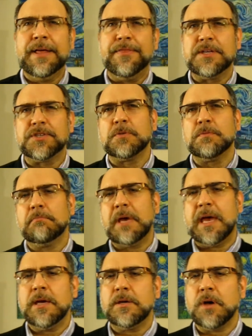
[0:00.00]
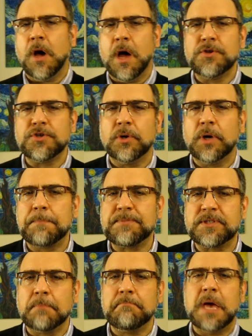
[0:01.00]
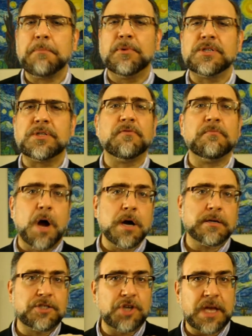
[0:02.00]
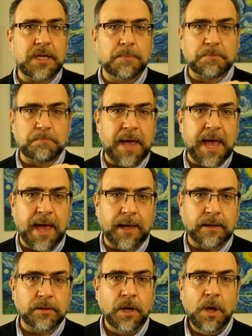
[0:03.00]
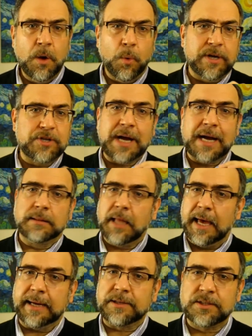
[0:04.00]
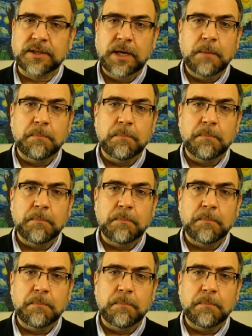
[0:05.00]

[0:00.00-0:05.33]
This may conjure up some memories of Marc Jacobs' Bang, which I liked,